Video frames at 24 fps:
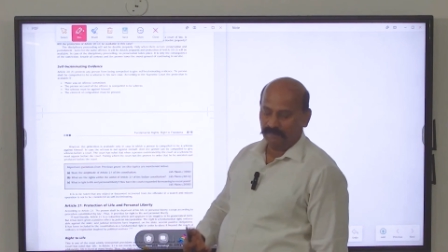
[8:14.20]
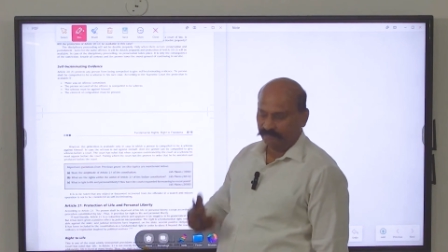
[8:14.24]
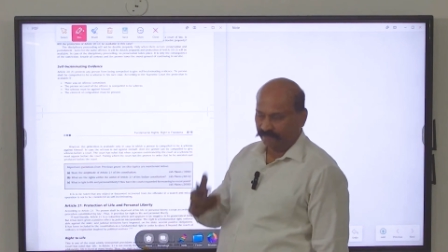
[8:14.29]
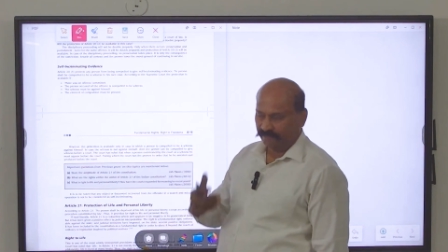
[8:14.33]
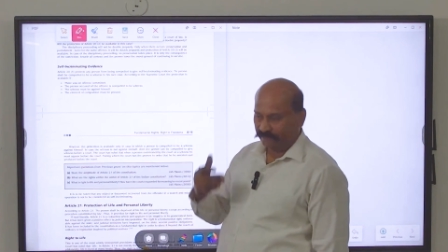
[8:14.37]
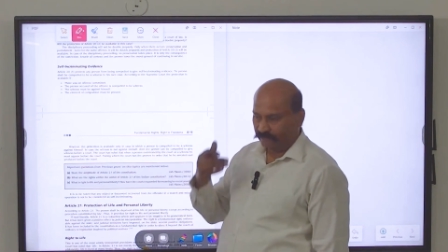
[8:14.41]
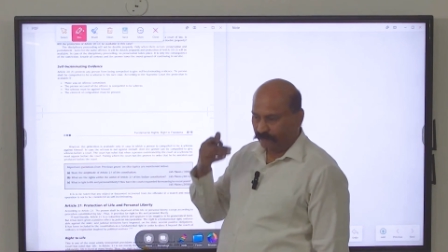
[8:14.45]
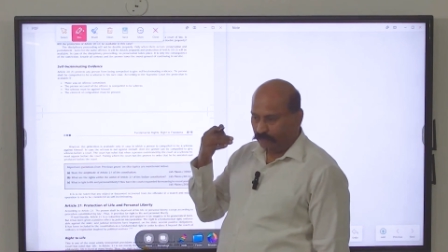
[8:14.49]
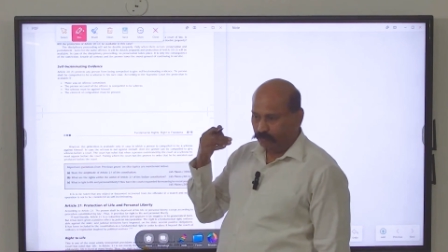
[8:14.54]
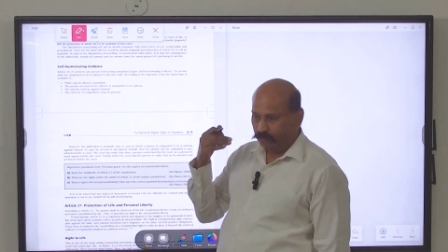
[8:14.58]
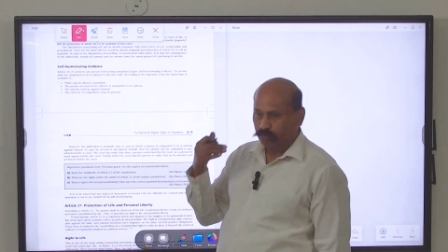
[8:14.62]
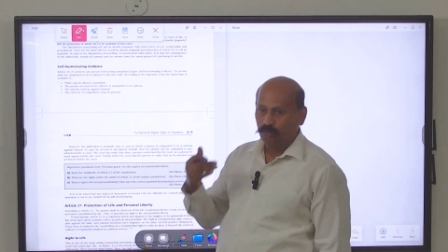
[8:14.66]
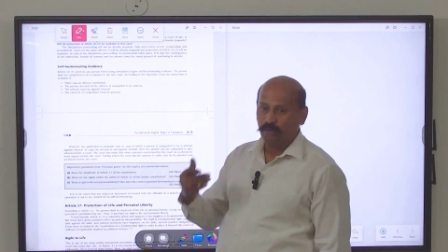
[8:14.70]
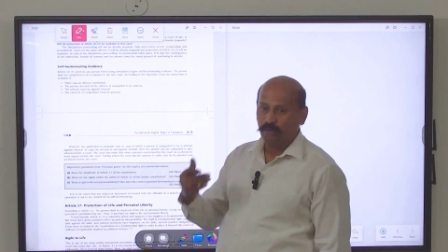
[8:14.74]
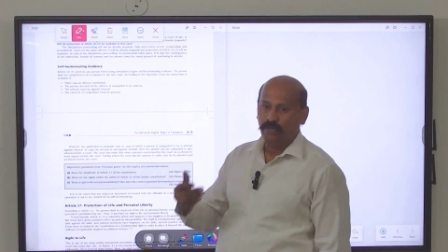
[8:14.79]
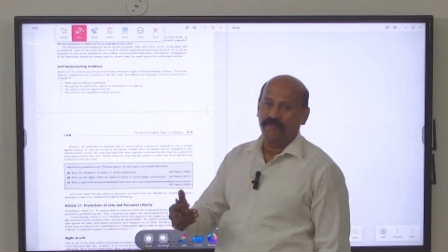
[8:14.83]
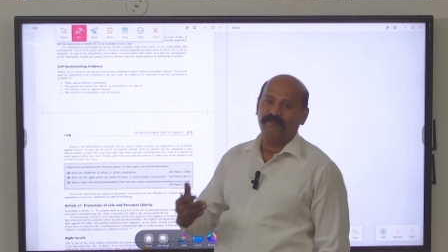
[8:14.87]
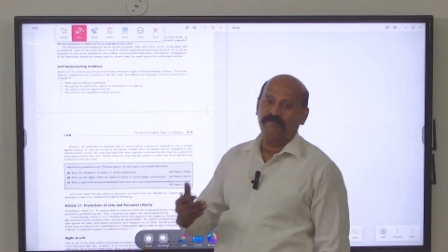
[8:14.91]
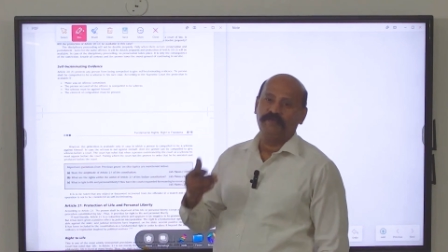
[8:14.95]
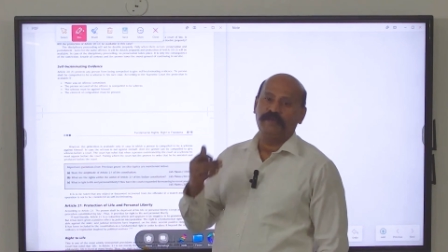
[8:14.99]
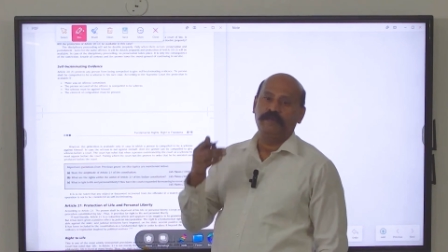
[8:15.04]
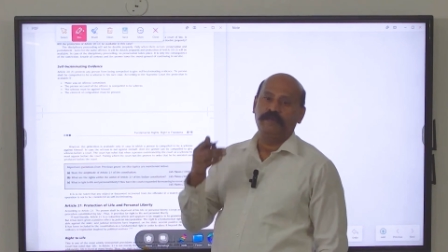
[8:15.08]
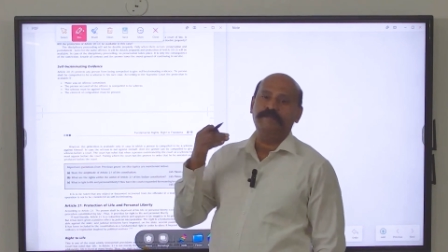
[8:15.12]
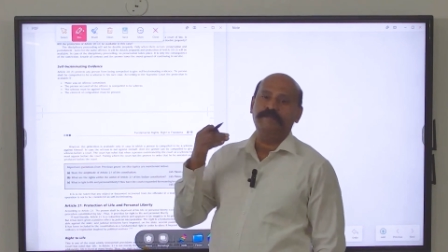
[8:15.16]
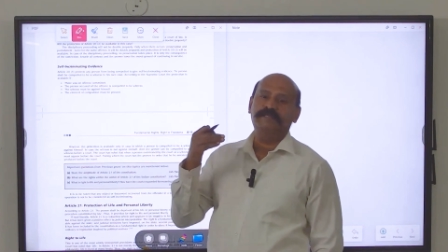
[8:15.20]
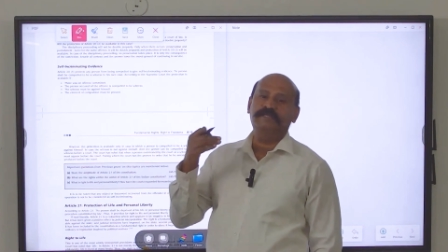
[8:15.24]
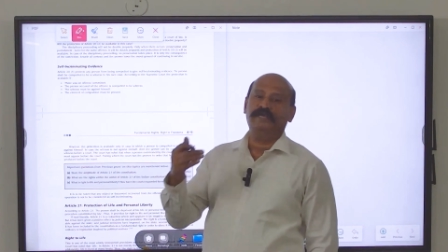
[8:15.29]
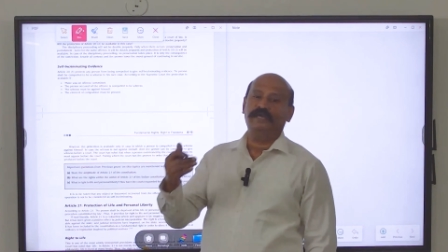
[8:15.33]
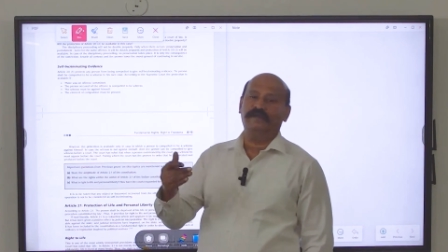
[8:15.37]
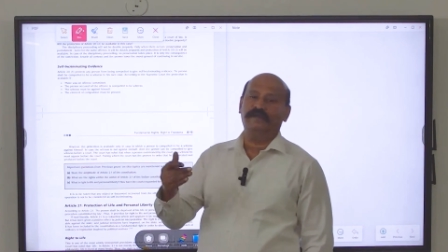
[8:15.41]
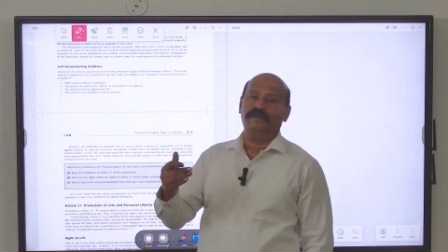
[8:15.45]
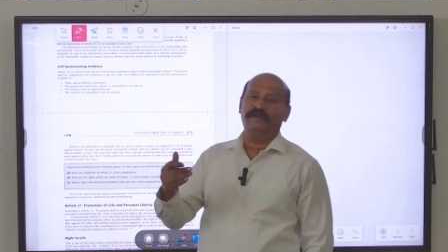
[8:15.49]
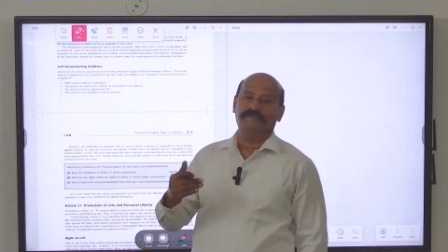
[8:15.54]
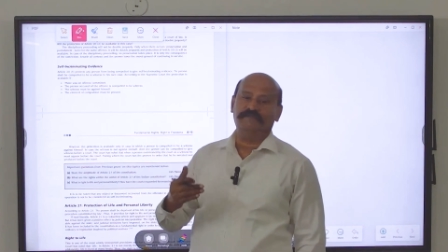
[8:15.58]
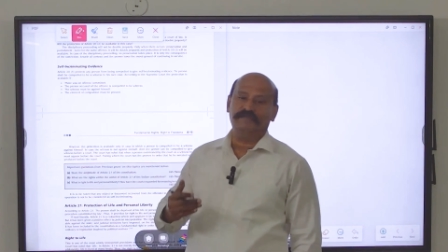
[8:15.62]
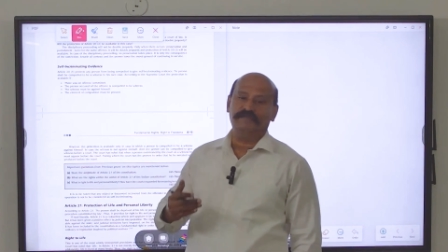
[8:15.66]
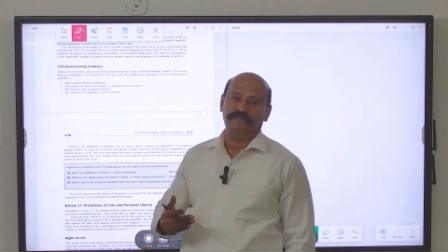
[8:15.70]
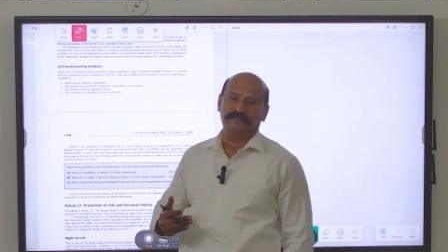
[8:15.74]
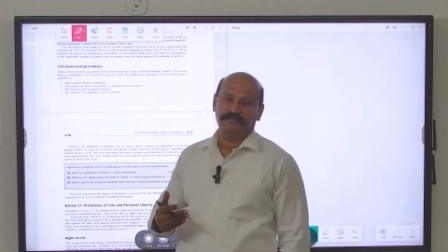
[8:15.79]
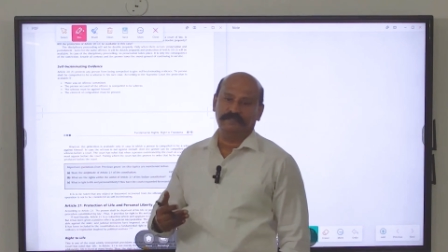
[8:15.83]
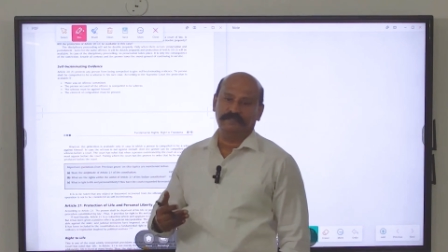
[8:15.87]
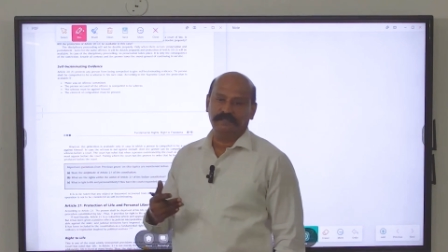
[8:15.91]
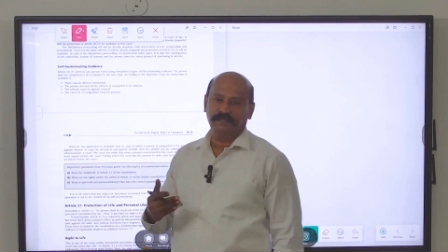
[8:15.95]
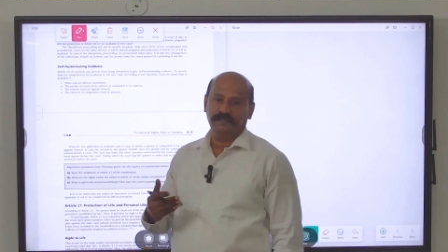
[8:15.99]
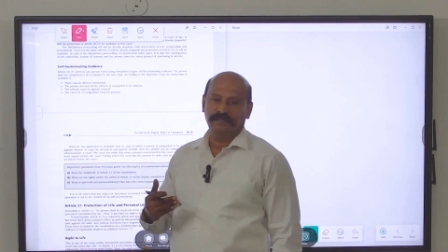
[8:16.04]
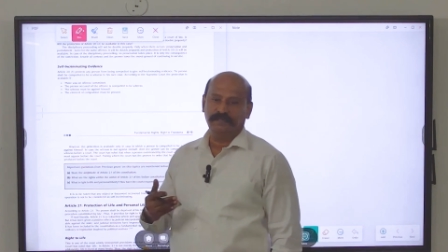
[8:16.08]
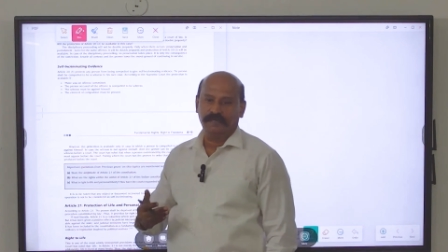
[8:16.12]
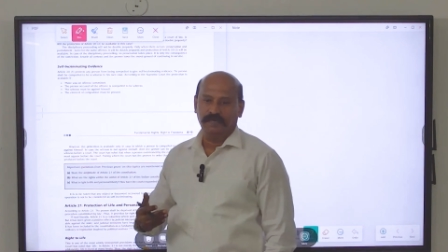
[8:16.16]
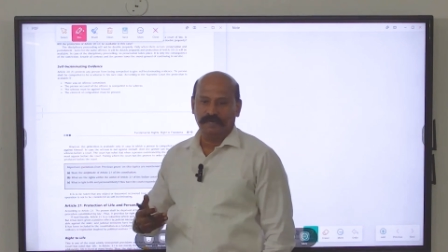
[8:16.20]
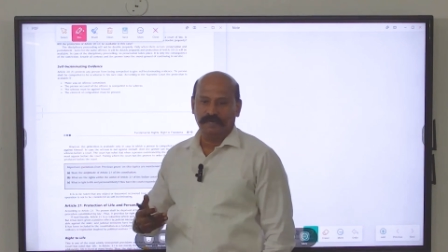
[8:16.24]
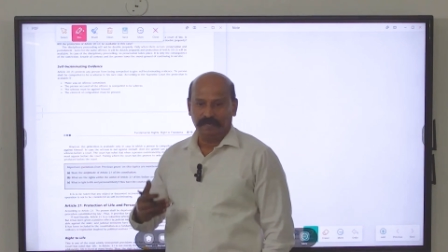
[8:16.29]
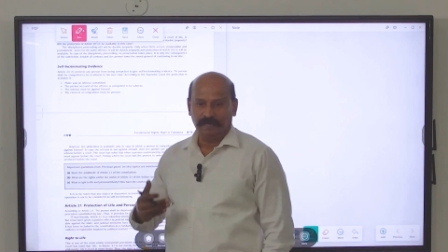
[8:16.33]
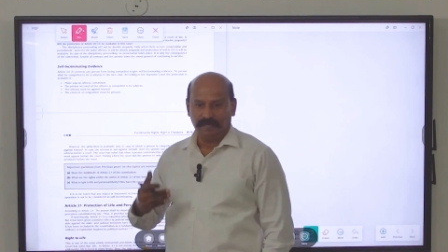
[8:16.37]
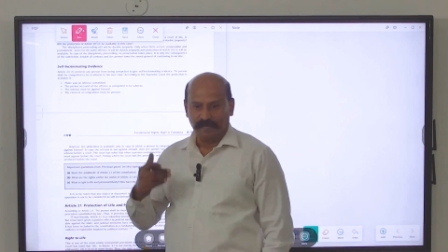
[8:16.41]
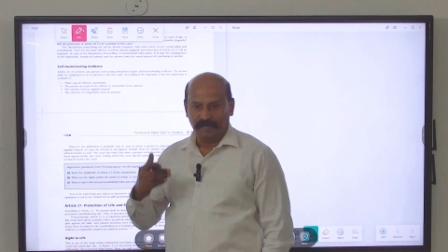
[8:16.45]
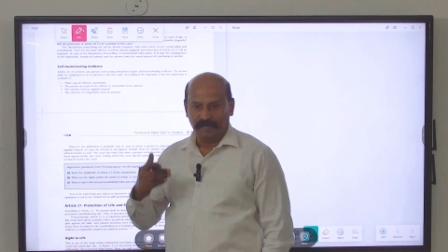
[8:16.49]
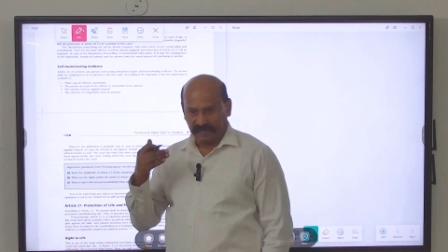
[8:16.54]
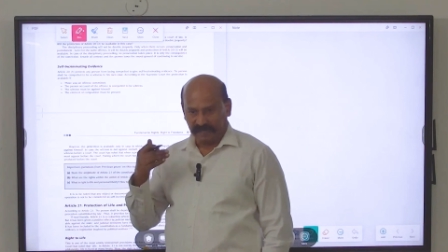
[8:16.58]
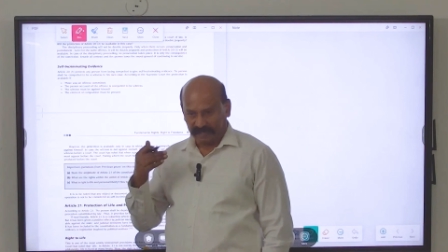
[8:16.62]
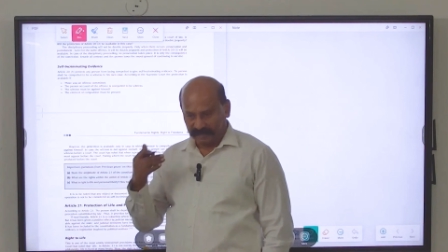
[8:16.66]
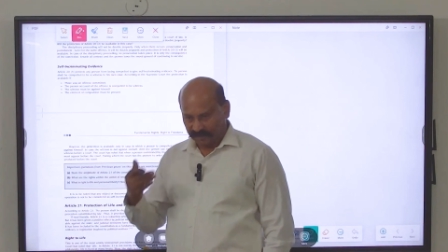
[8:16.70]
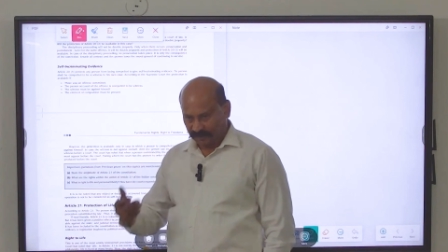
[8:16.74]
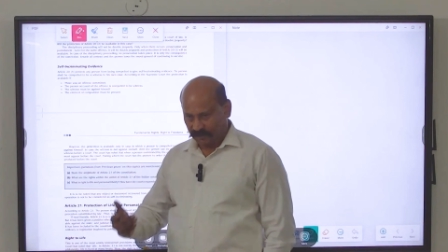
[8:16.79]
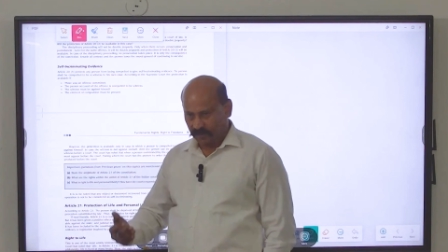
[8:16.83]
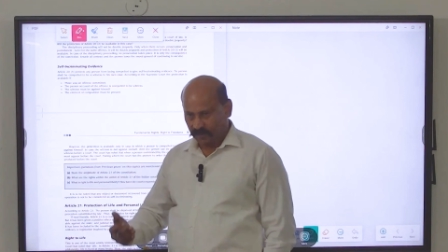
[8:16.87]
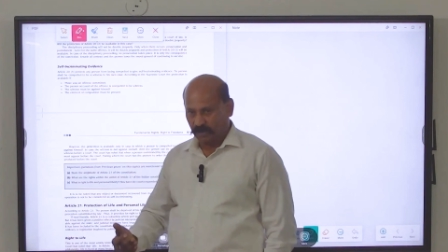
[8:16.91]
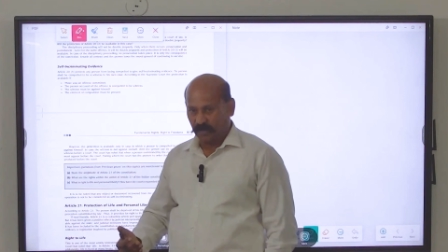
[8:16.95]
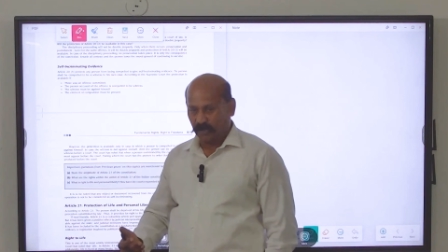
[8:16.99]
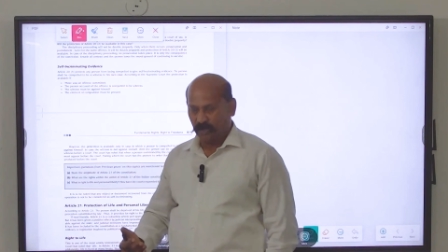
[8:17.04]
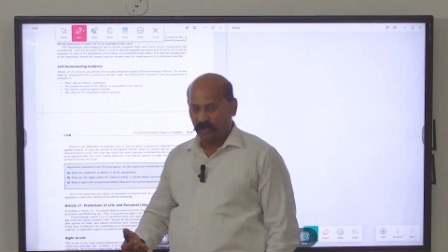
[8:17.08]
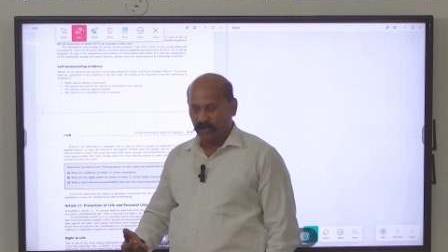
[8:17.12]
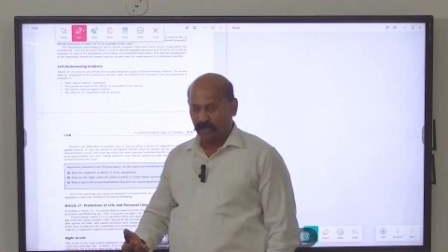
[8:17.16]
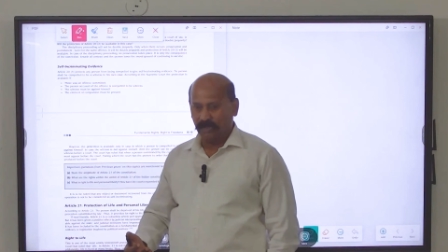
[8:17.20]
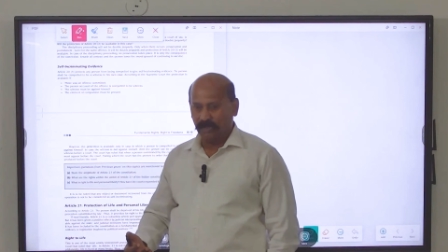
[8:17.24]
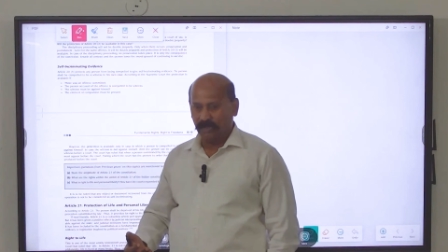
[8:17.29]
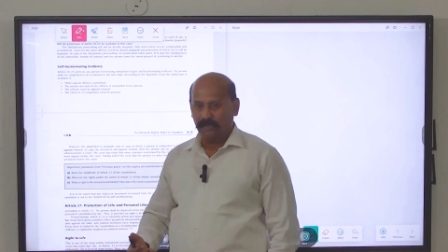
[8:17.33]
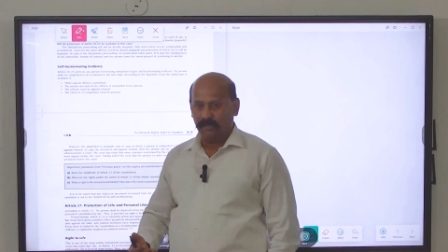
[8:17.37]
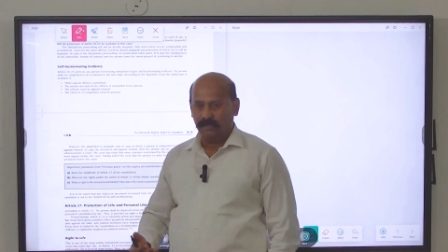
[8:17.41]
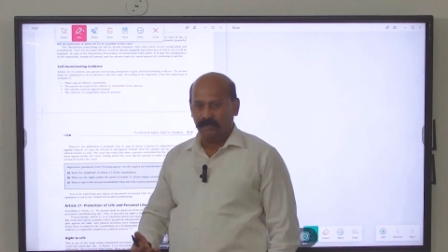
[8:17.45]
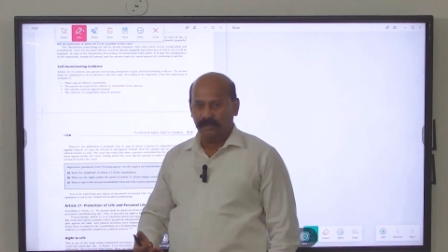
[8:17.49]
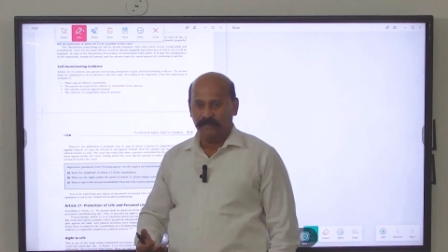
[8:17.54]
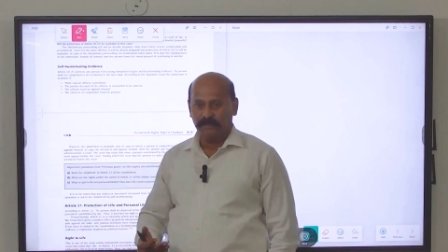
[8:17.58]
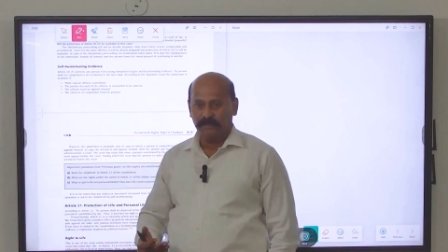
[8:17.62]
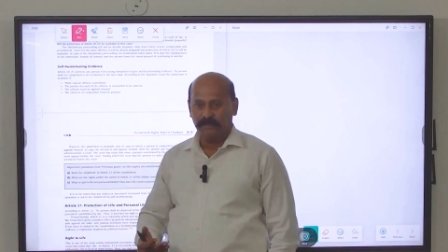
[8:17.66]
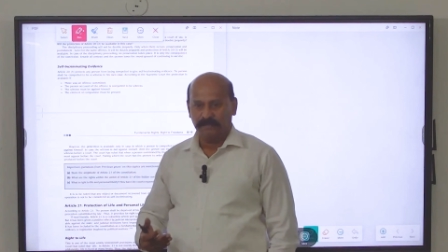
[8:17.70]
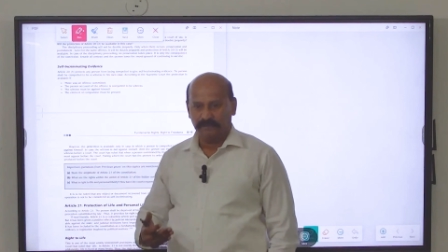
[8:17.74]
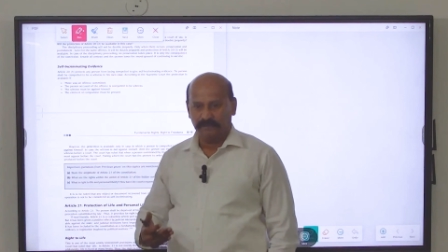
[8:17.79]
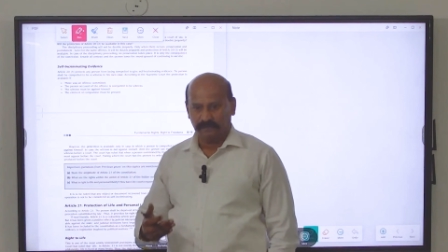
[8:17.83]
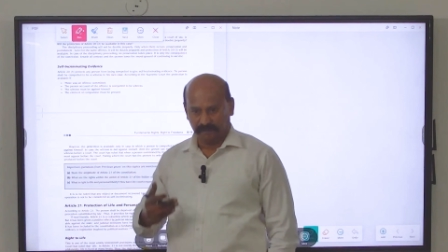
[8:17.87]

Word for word: found to have committed an offense against a law